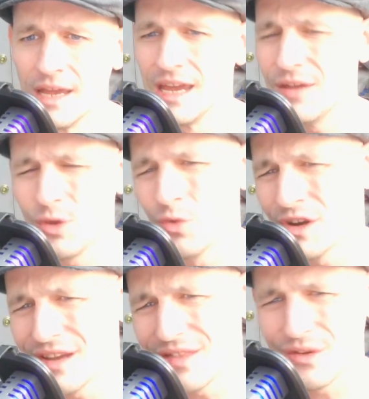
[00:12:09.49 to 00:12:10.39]
If you want
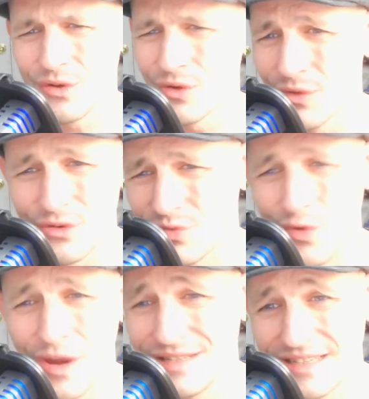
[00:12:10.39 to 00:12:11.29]
to get the girl, there's
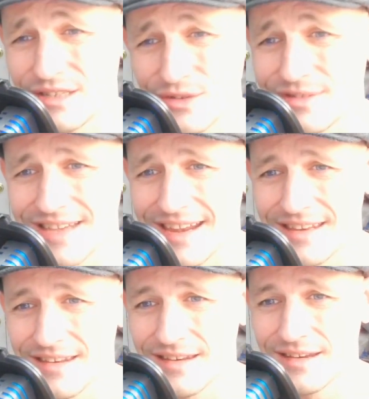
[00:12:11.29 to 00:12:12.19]
ways to do that,
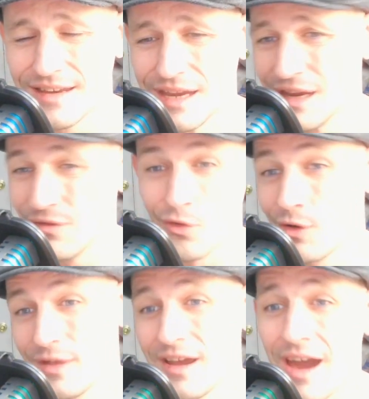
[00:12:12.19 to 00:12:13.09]
if,
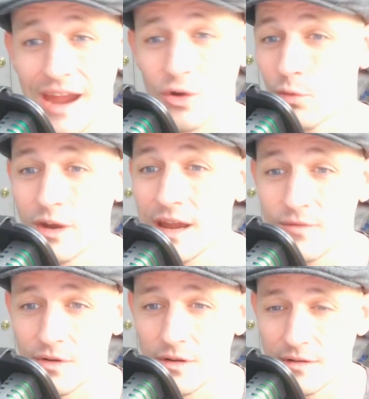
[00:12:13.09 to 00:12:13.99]
or the guy, or whatever.